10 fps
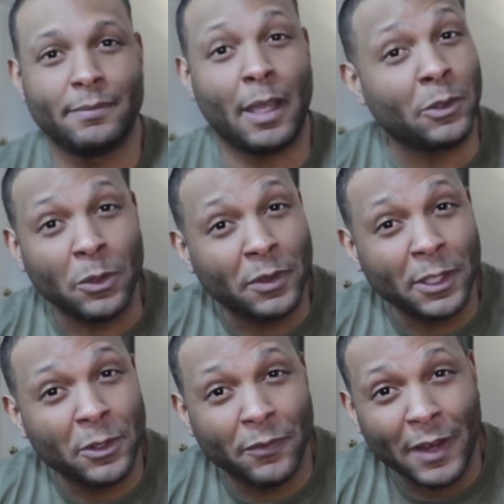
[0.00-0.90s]
I don't
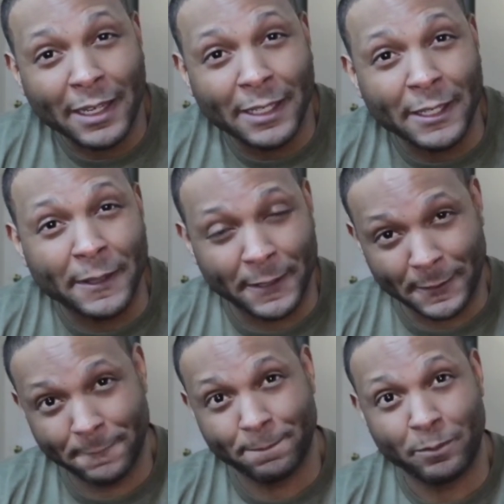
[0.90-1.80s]
think you'll find anything.
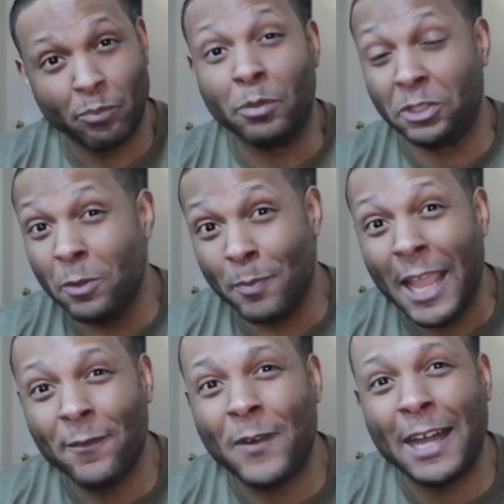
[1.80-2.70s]
But you
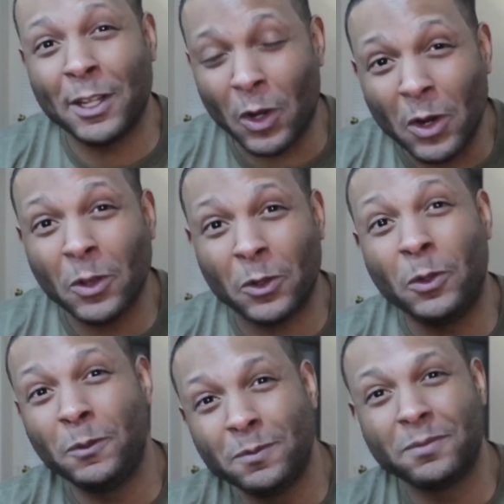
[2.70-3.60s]
may find an
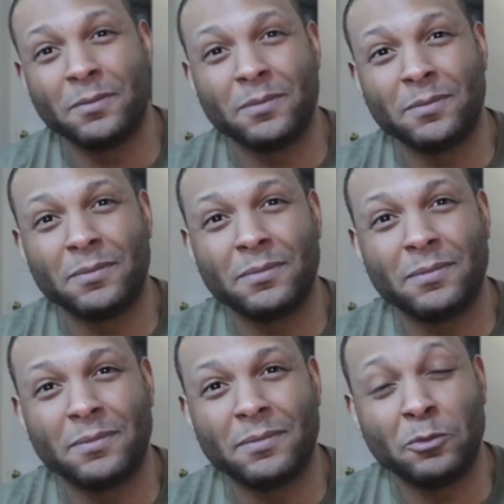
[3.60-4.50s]
article
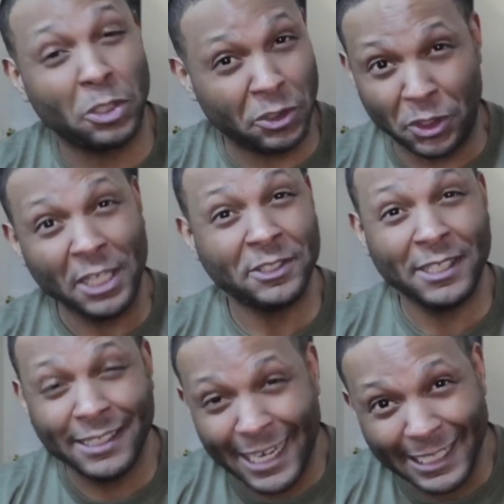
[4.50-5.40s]

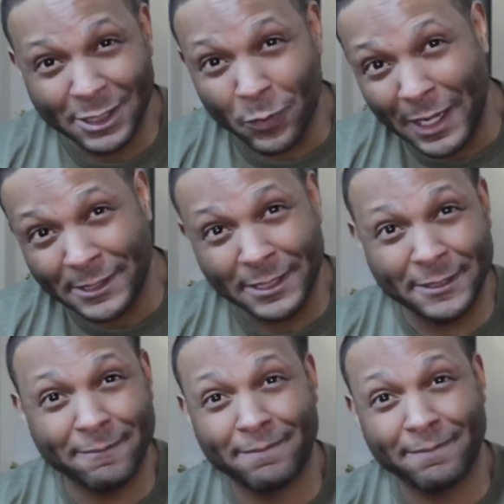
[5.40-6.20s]
suggesting that he's a racist,